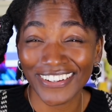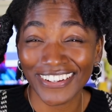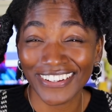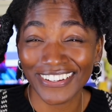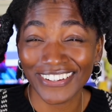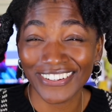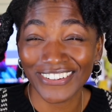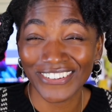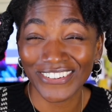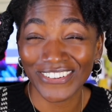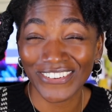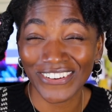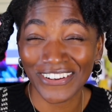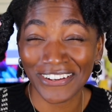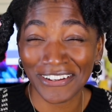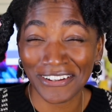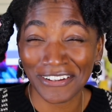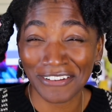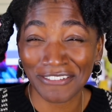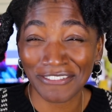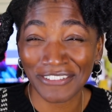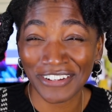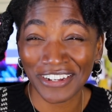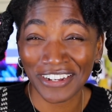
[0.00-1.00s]

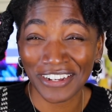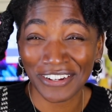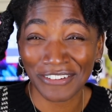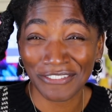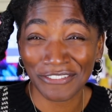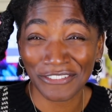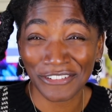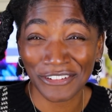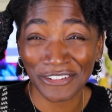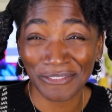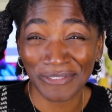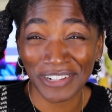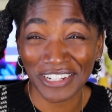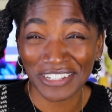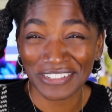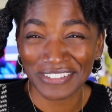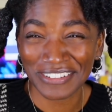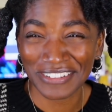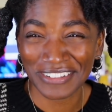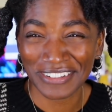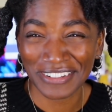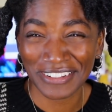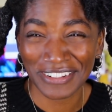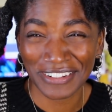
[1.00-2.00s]
underqualified for
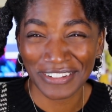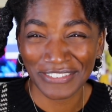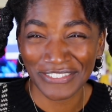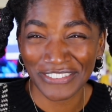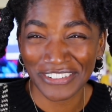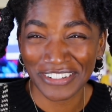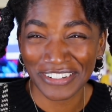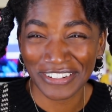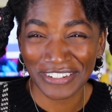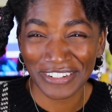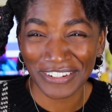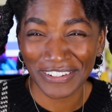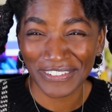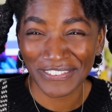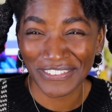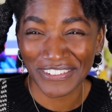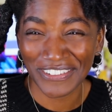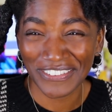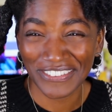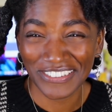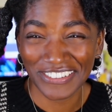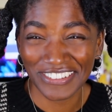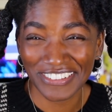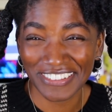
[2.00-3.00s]
basically every job
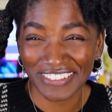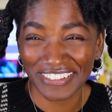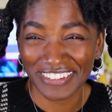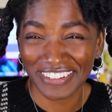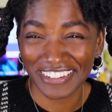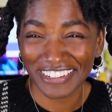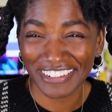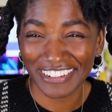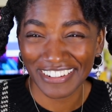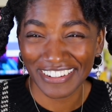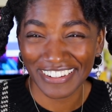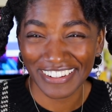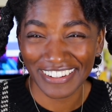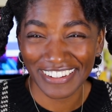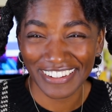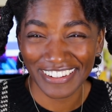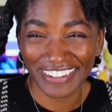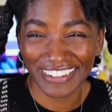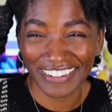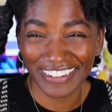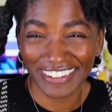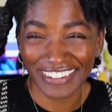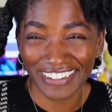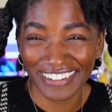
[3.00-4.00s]
I was
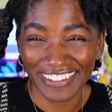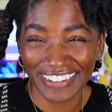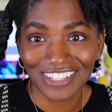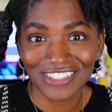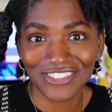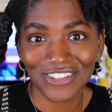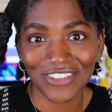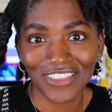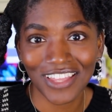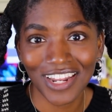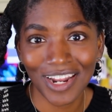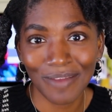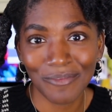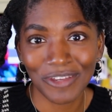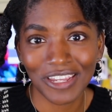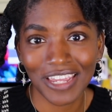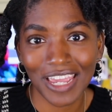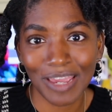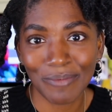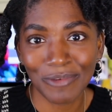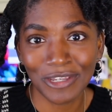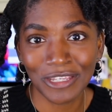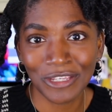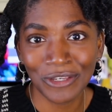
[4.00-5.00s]
looking at. So then I
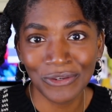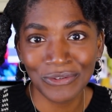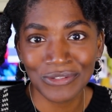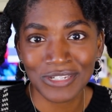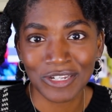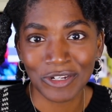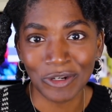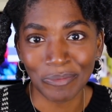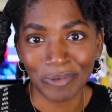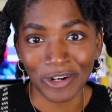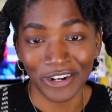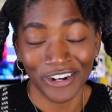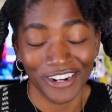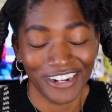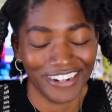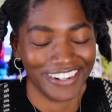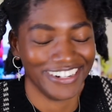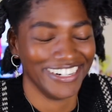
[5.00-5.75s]
became a YouTuber.